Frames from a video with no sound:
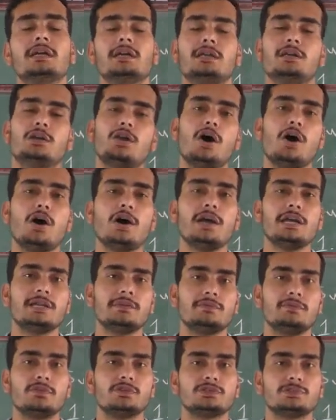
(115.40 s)
law
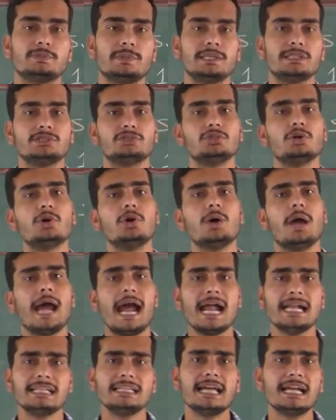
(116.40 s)
enforcement. So
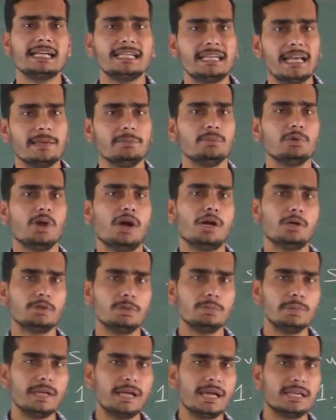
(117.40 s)
at that time you have
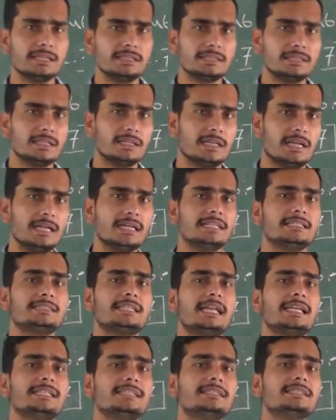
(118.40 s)
to be
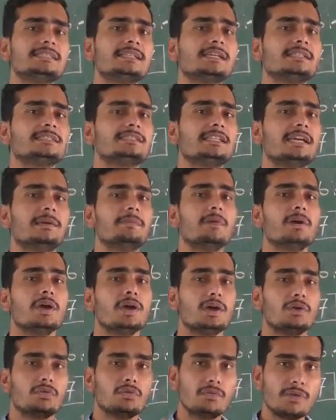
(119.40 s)
understand this
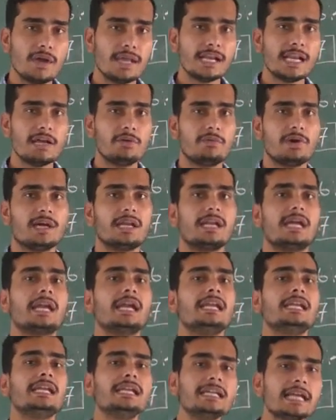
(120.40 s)
concept. Whenever
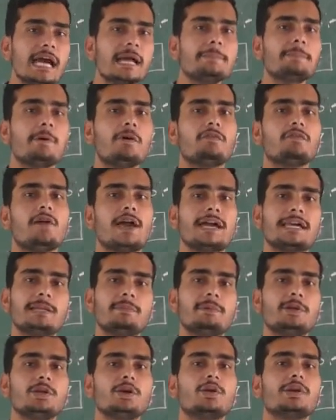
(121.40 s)
any type of
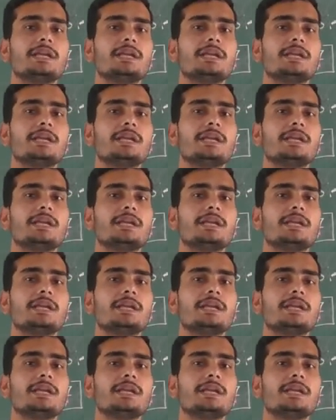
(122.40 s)
agreement or